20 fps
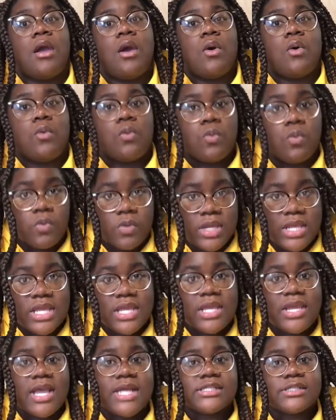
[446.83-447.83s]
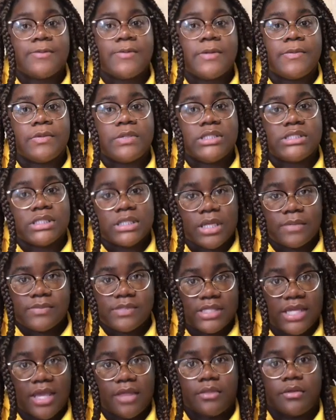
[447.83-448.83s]
We as a people need to come
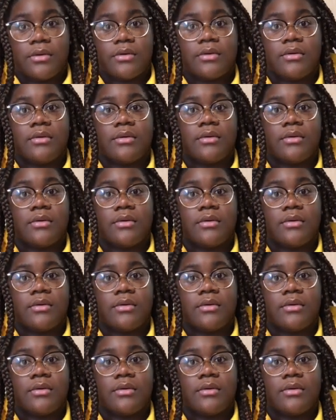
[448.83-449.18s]
together.